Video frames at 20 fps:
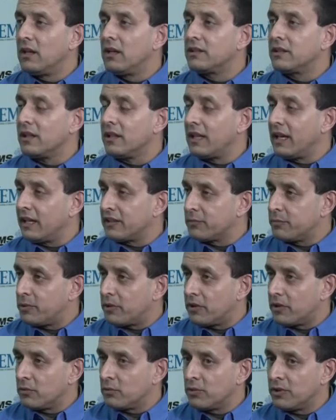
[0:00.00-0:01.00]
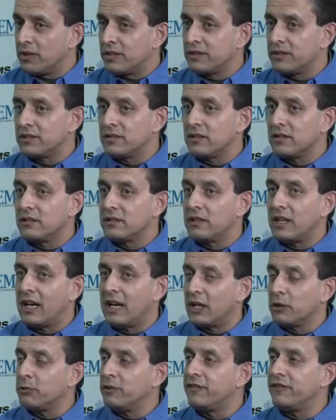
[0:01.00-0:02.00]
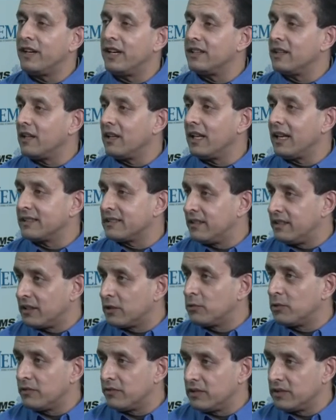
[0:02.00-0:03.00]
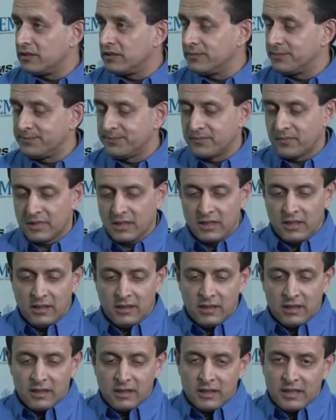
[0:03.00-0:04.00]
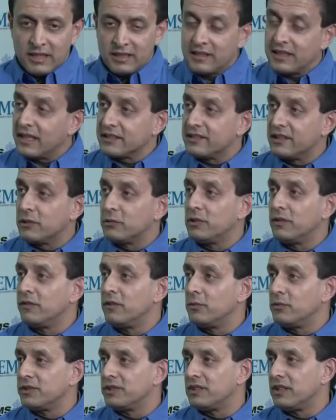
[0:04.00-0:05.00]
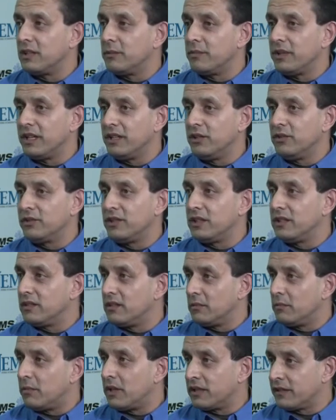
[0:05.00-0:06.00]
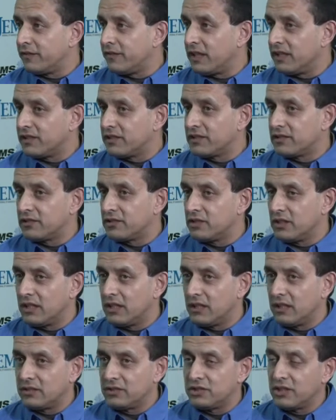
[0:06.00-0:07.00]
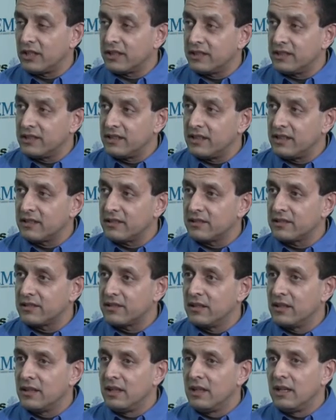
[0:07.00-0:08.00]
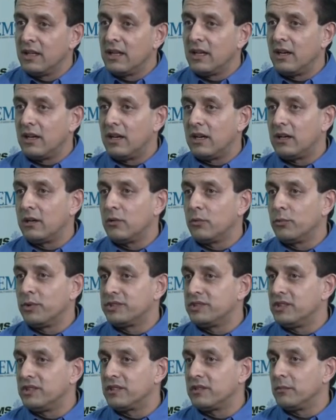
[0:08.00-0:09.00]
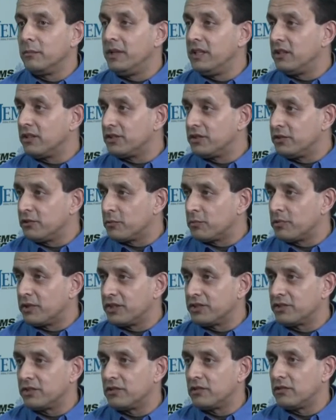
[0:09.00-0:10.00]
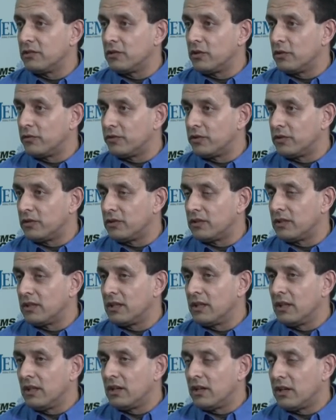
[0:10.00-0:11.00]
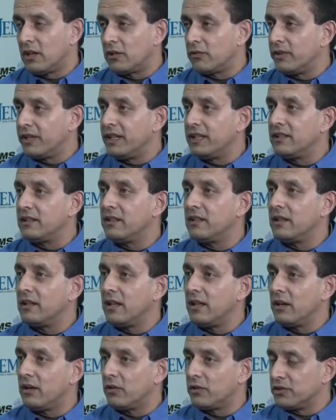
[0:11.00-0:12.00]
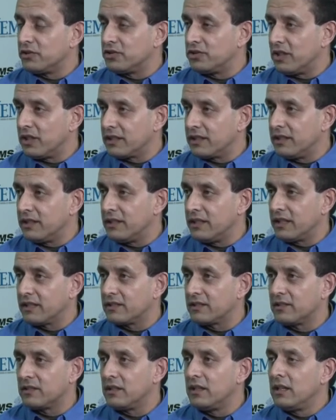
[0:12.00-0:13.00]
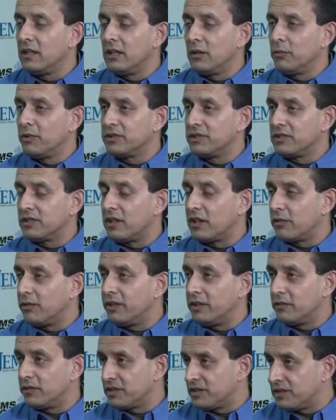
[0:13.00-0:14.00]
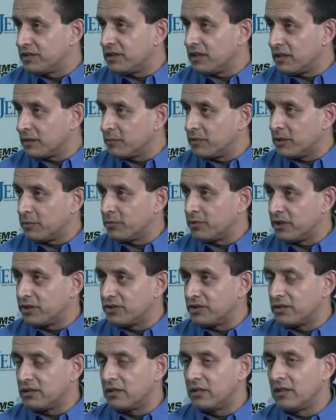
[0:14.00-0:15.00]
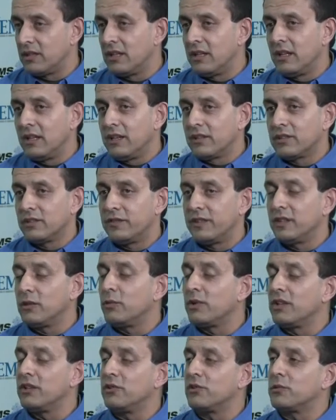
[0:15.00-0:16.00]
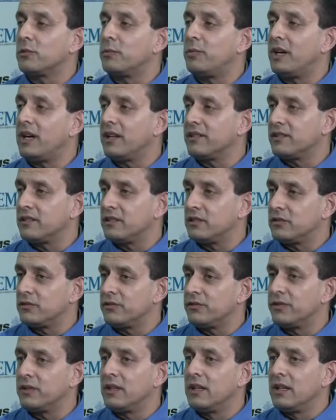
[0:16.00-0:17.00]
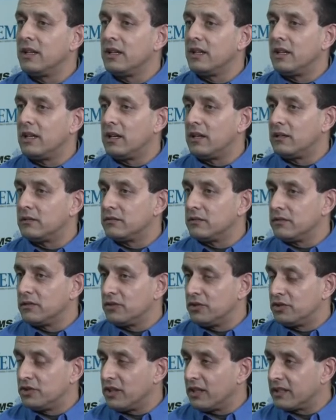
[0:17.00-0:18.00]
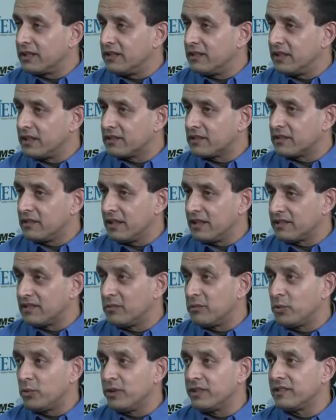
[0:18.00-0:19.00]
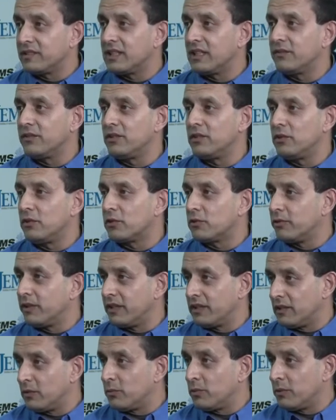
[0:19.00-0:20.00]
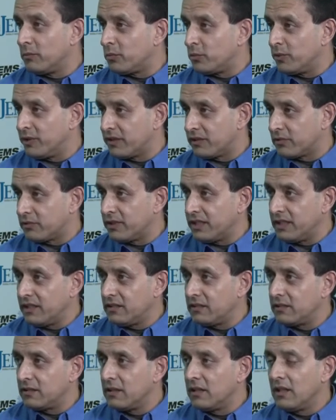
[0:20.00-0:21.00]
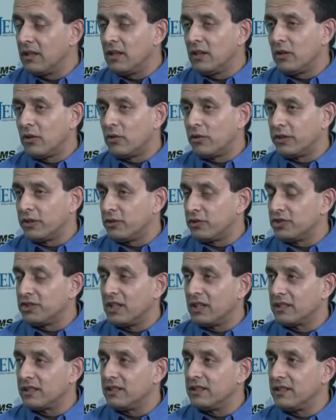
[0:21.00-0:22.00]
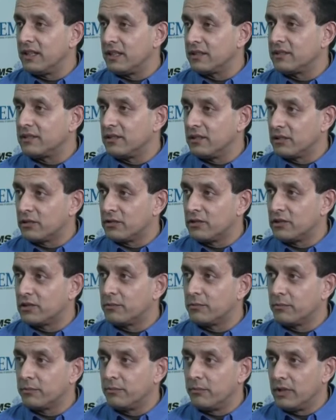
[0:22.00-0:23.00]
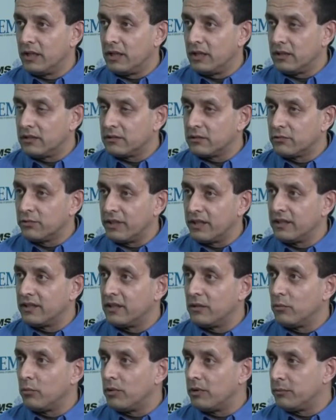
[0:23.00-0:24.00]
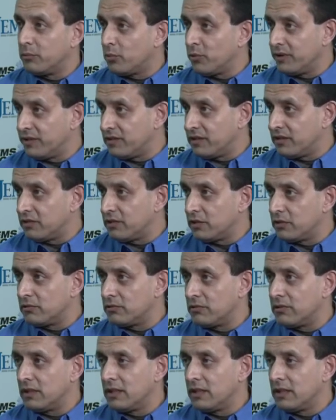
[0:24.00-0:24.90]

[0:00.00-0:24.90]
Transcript: the last part was, how do we find a lactate equivalent? And the lactate equivalent was done by using the modified shock index, which is mean arterial pressure over heart rate, or the shock index, which is heart rate over systolic blood pressure. So if either one of those were positive, your shock index less than 0.7 or greater than 1.3, or your shock index is just greater than 1.0,